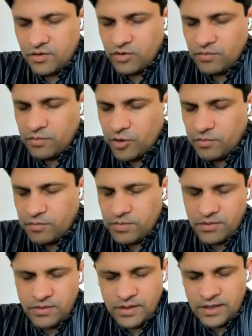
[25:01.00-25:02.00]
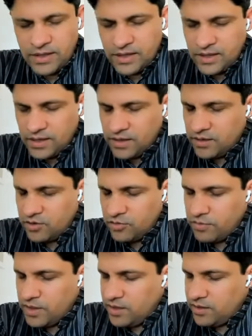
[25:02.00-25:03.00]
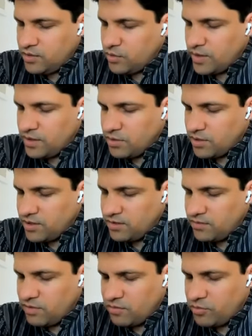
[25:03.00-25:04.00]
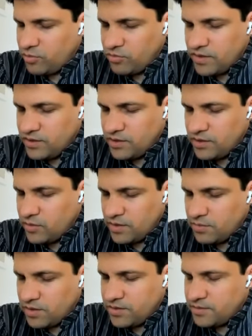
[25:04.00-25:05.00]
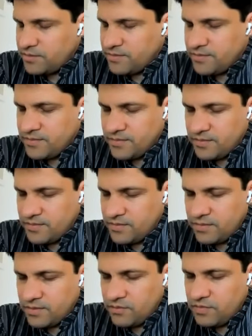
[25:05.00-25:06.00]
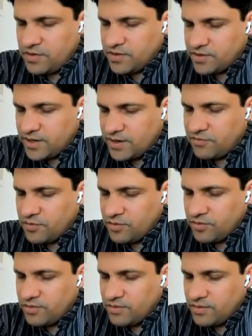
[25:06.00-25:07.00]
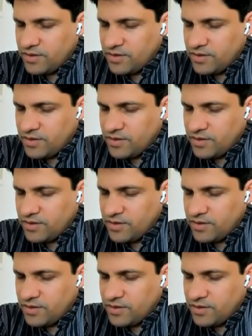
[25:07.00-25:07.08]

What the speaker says: to the Pope, to me, to anybody. We don't have to prove anything to anybody. We just have to